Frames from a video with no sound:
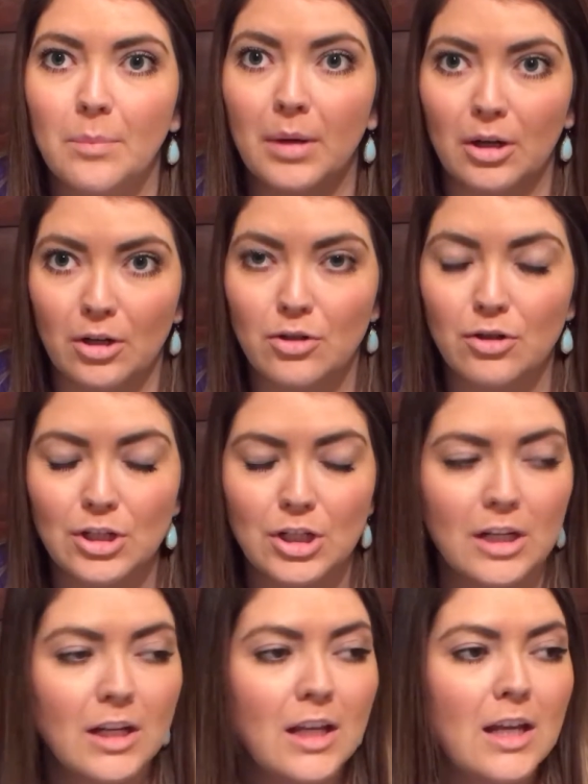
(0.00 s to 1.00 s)

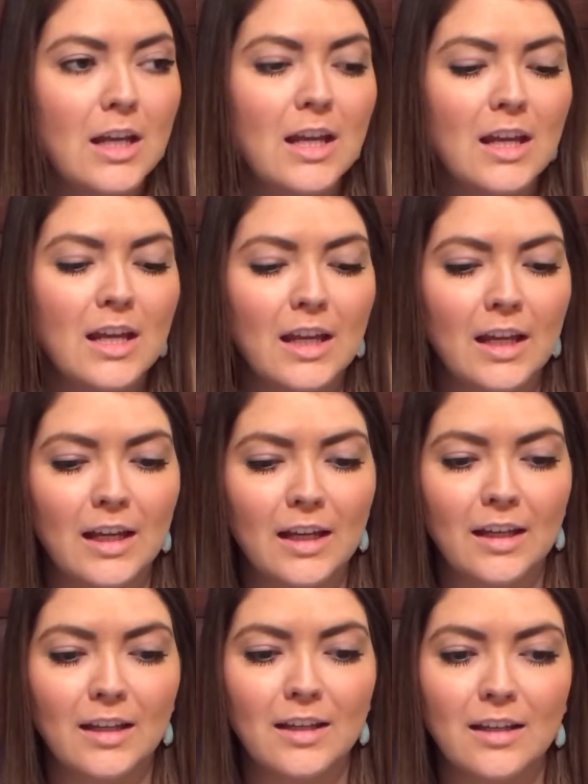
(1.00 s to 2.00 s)
bariatrician.
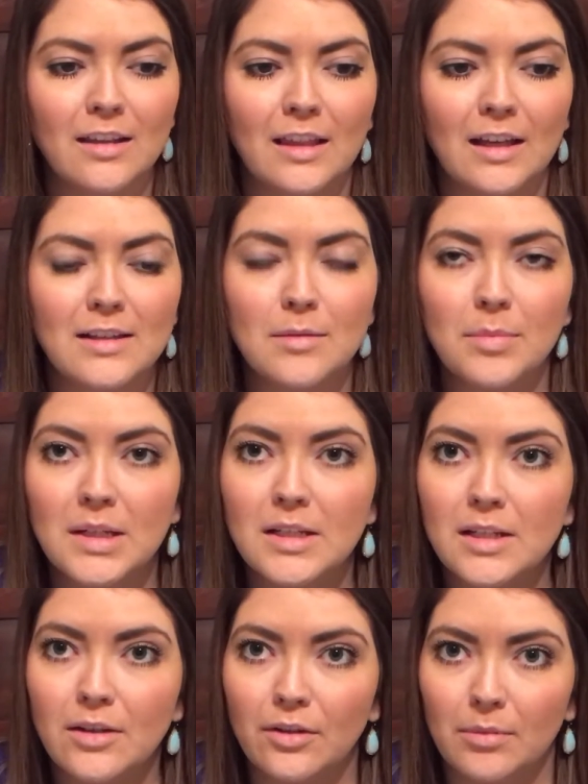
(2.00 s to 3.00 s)
And that's a big
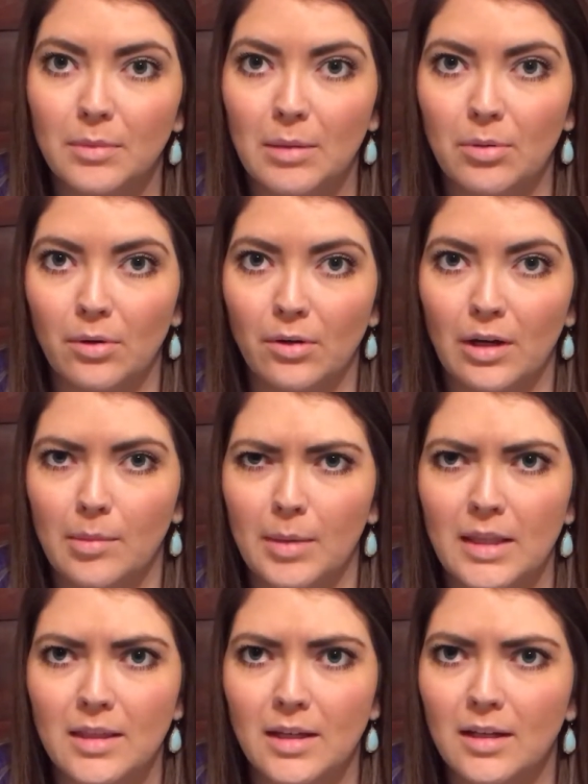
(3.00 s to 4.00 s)
deal in my program.
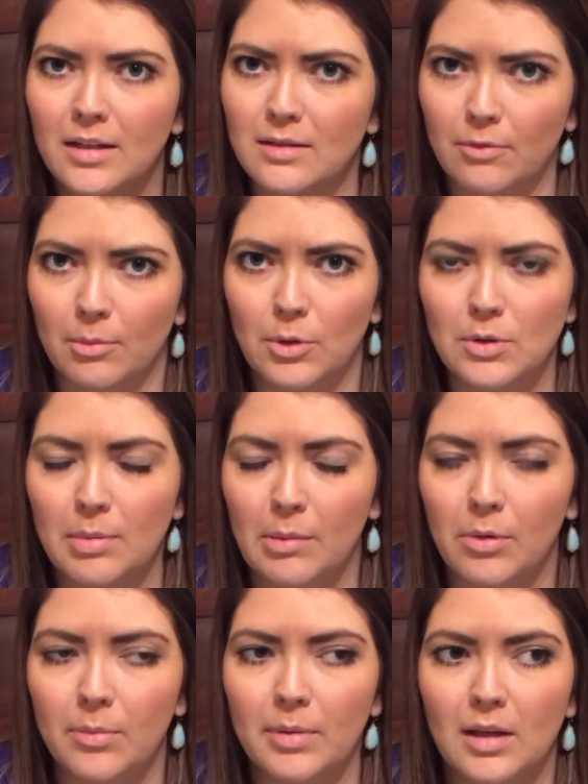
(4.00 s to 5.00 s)
I think it is for most
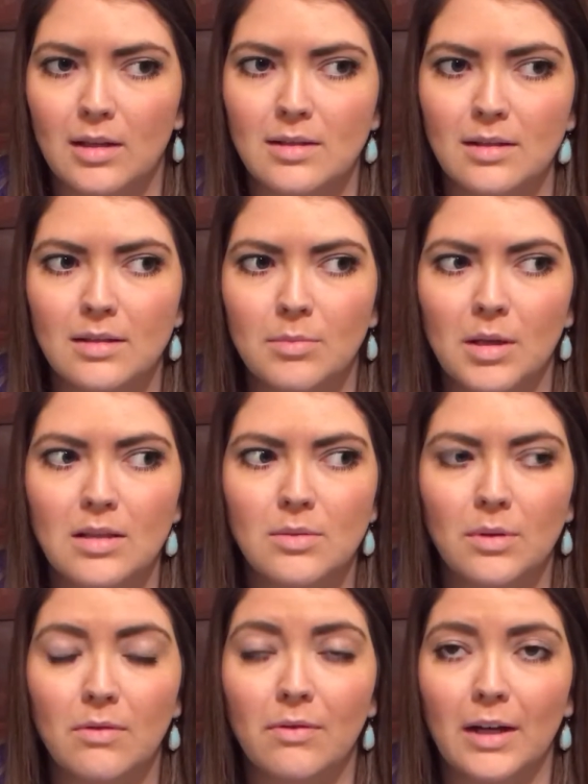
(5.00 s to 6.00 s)
people, but at 6
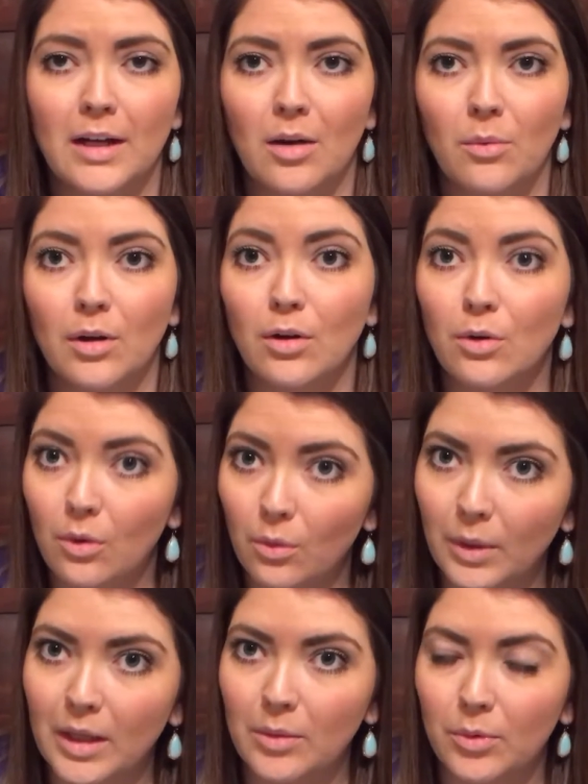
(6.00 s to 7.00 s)
months, we find out what our goal
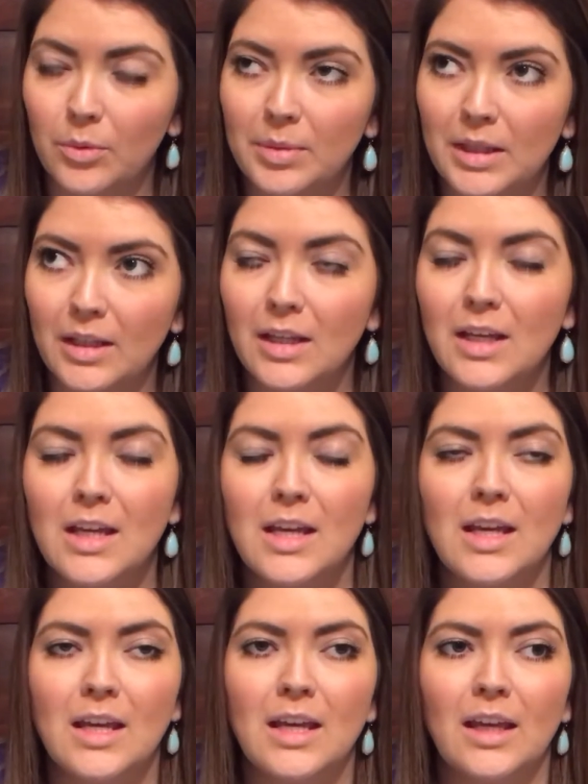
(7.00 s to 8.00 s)
weight will be
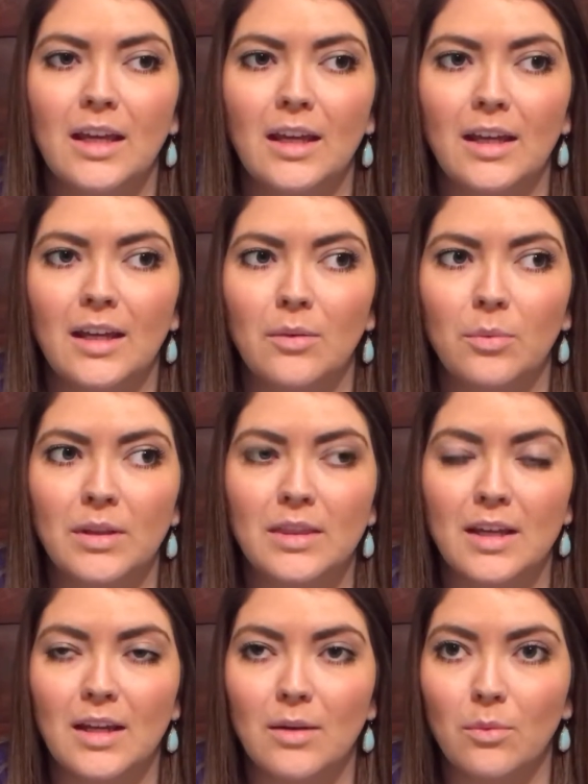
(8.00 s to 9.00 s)
and what
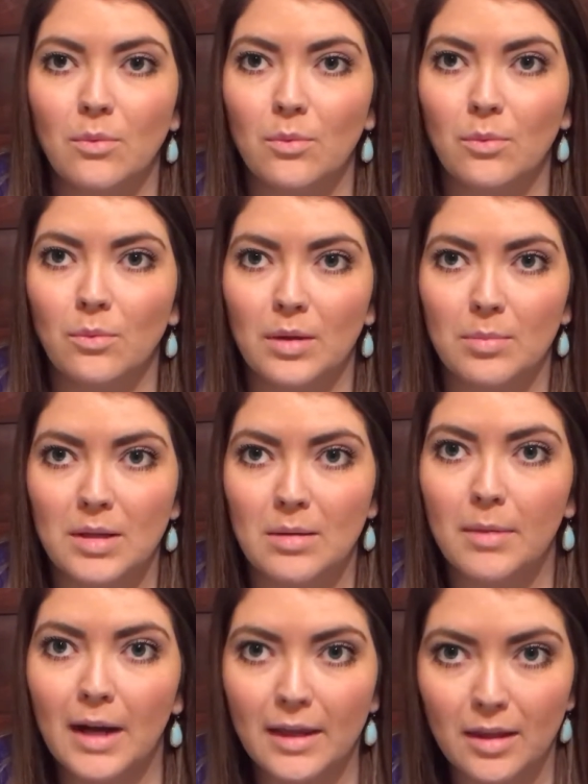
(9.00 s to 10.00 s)
the
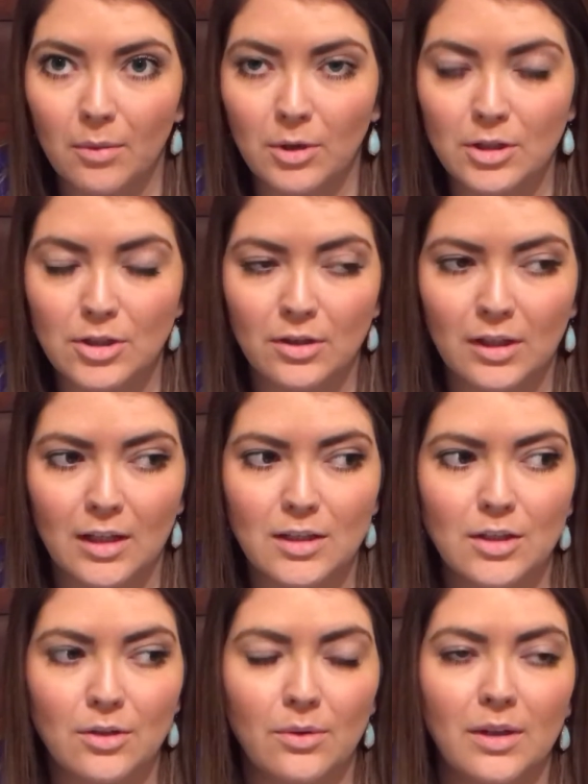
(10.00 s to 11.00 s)
BMI they want you to get
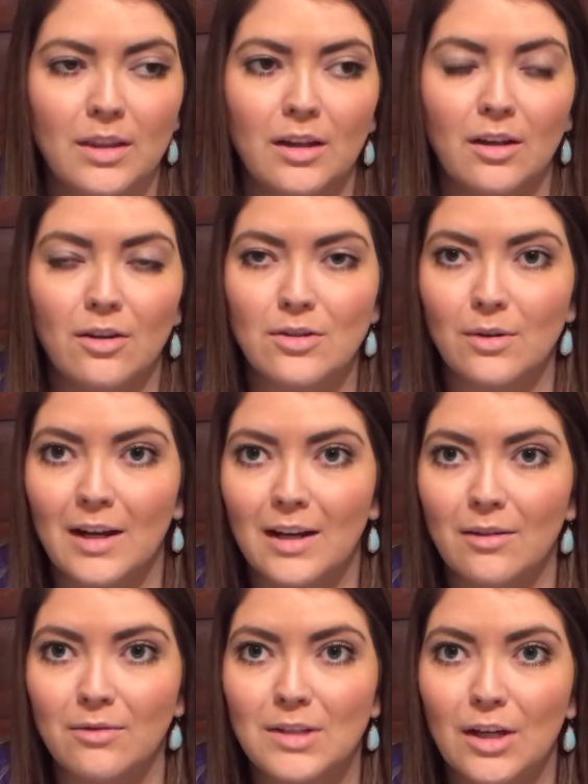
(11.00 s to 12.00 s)
to. And they also
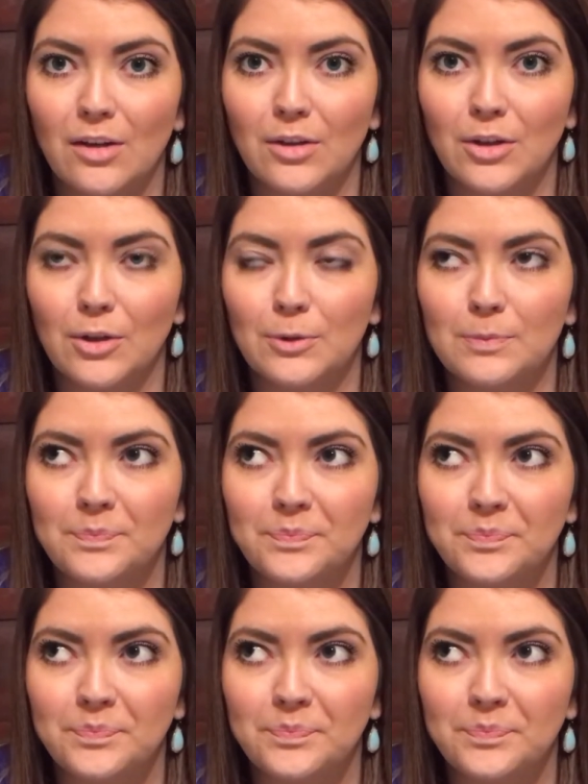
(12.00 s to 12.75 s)
kind of tell you